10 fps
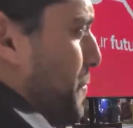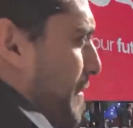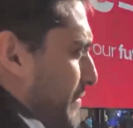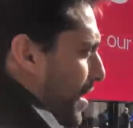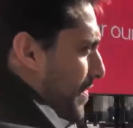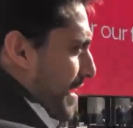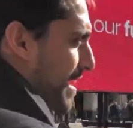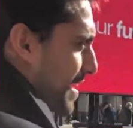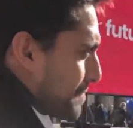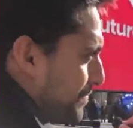we've got
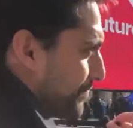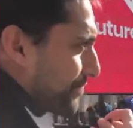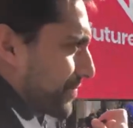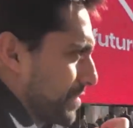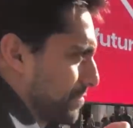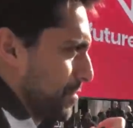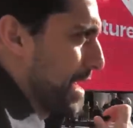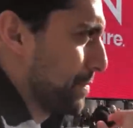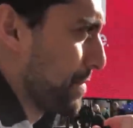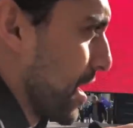the
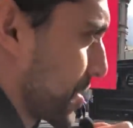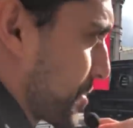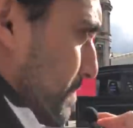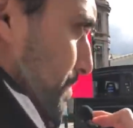Remain March